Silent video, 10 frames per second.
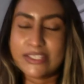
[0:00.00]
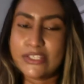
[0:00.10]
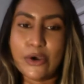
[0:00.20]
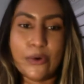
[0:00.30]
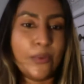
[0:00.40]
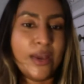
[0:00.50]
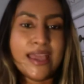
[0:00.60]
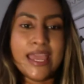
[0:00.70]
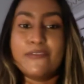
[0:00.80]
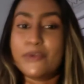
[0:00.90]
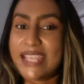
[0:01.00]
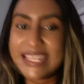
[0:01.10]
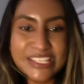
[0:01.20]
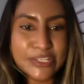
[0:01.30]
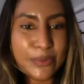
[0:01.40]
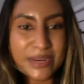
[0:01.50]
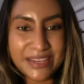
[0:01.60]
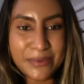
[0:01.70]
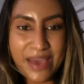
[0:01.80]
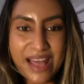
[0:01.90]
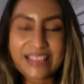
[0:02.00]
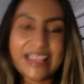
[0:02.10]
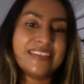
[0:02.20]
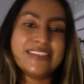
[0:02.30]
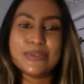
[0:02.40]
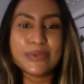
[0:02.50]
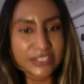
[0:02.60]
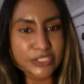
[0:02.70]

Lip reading: So if your kidneys are working well and it's doing this